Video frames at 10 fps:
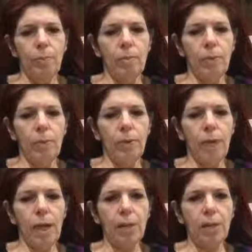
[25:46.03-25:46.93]
the
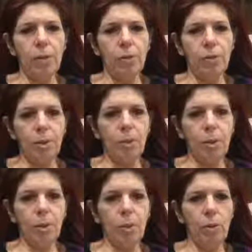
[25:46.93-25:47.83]
fact that there's
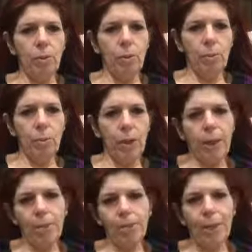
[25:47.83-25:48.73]
something wrong with my
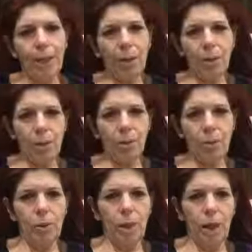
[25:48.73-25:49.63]
brain. But I already
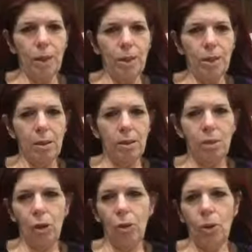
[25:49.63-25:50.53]
knew that.
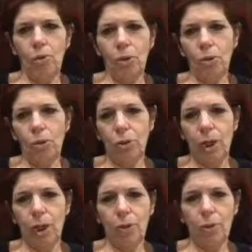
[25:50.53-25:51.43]
Joe, I've told you
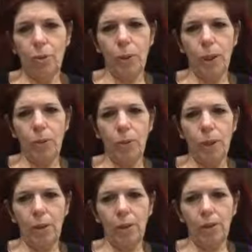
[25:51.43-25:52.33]
that every week
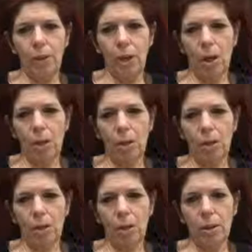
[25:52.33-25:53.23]
that we've talked.
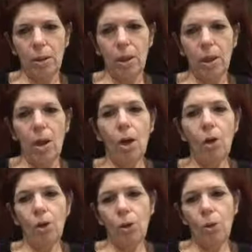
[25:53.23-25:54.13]

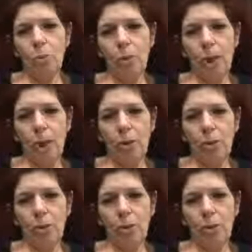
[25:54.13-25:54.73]
Oh, you're home now.